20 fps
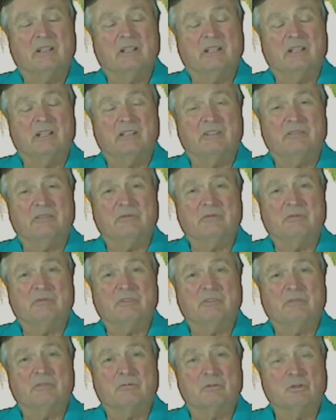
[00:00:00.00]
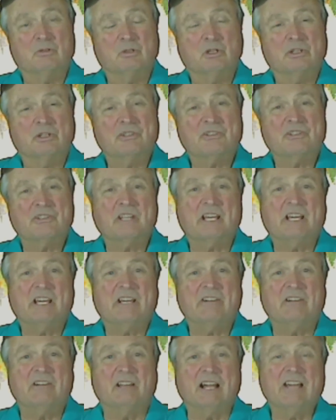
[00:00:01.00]
And the rulers
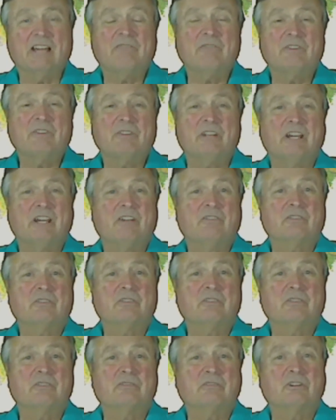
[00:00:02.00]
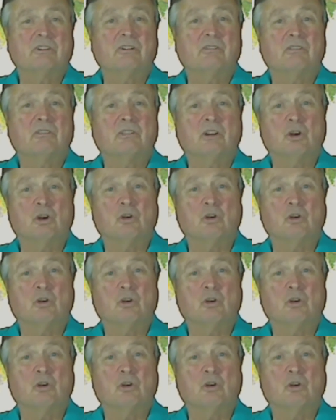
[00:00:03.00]
had life and death control